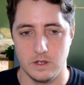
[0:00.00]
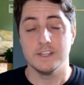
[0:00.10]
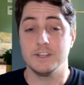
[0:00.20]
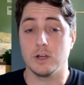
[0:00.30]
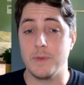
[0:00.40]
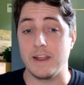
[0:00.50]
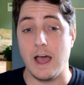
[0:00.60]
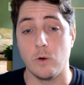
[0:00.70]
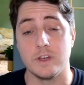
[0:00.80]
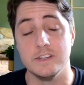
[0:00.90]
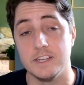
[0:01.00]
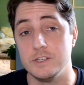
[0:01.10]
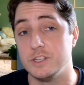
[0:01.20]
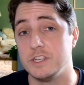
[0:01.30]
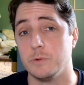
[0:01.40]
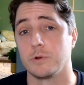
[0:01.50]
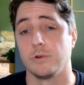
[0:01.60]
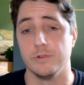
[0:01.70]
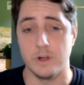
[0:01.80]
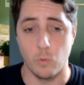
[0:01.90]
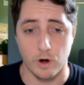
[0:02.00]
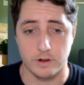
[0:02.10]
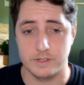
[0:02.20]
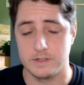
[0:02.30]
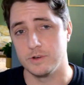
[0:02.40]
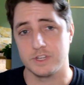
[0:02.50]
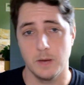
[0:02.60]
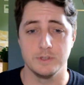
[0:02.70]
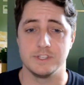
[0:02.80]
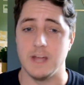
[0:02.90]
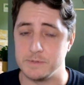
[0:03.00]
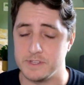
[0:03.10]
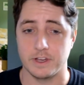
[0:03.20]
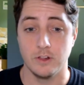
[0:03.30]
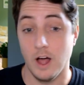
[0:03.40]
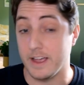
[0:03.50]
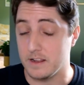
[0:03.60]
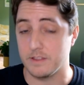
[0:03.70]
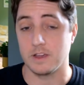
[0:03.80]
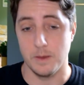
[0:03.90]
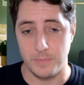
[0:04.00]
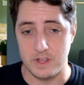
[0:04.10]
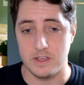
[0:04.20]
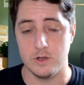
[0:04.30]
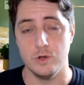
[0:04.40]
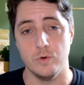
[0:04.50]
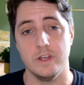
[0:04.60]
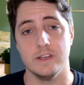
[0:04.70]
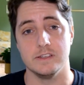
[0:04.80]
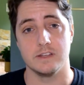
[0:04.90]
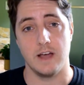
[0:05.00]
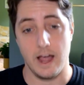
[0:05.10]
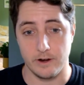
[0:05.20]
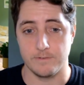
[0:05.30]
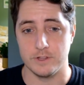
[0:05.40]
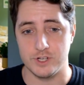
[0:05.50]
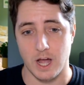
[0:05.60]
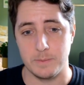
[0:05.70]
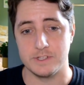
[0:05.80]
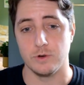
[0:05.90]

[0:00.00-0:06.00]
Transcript: Let's talk about how contingency recruiting works. There's a couple steps. The client, the company who is hiring for the job, is